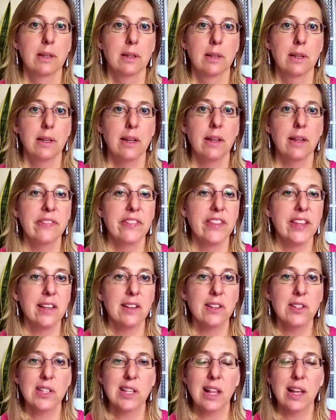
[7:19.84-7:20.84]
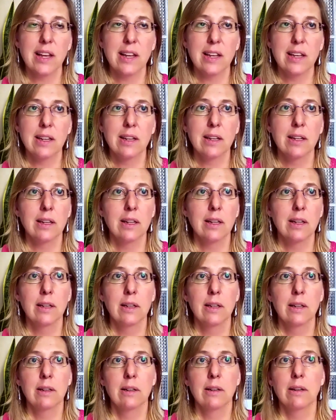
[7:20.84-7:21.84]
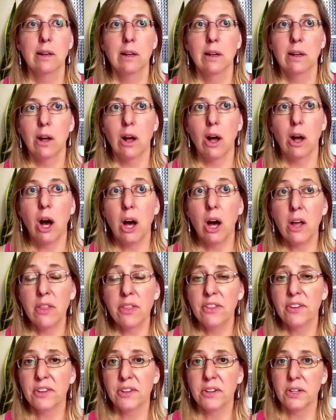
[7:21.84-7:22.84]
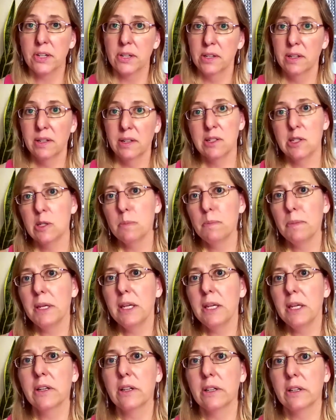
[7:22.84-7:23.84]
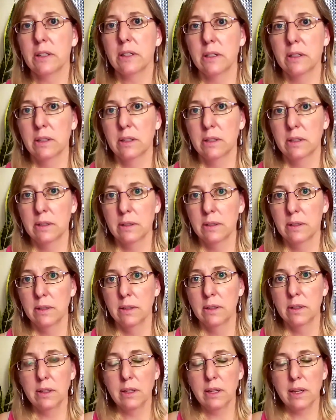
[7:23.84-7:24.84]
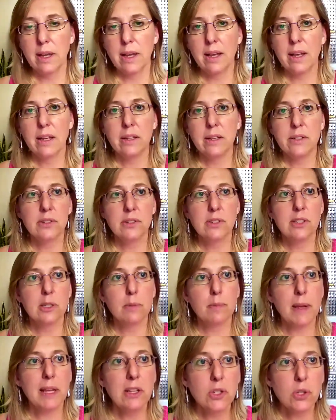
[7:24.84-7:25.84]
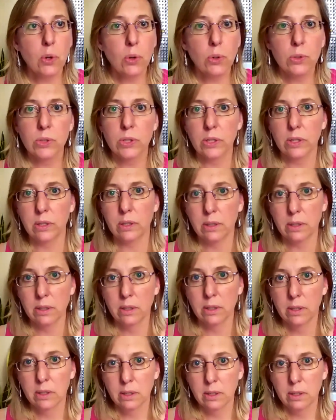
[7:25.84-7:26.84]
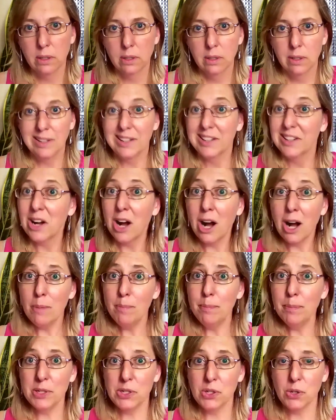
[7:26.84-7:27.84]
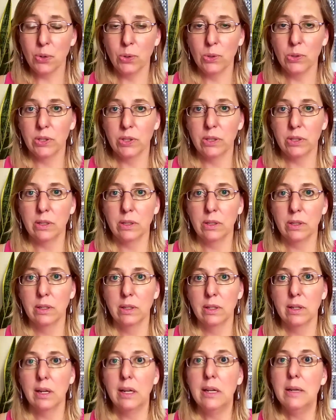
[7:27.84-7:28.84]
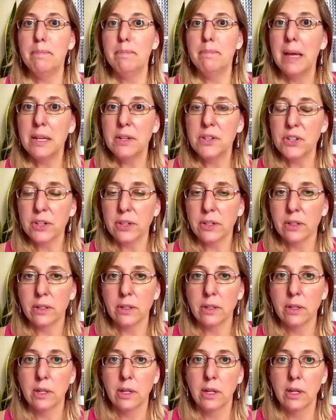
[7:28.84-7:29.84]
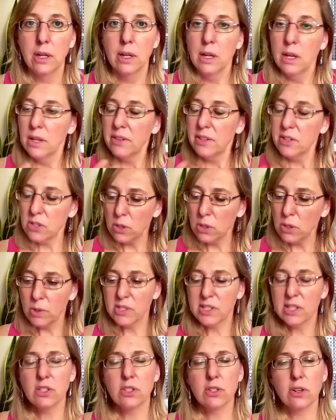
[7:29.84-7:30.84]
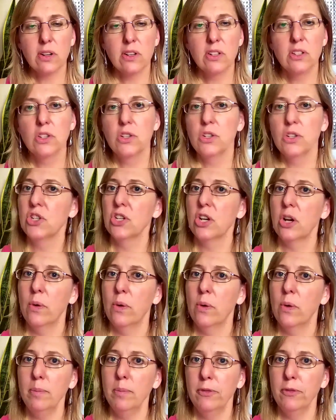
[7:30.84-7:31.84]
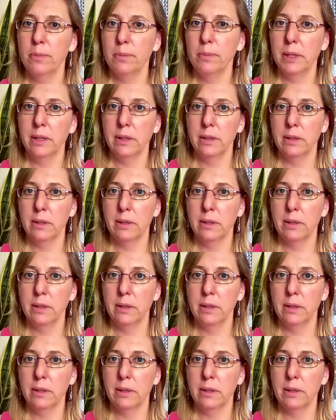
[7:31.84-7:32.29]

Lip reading: And things like author and speaker and space holder and compass holder and mentor. These are the words that started to show up for me.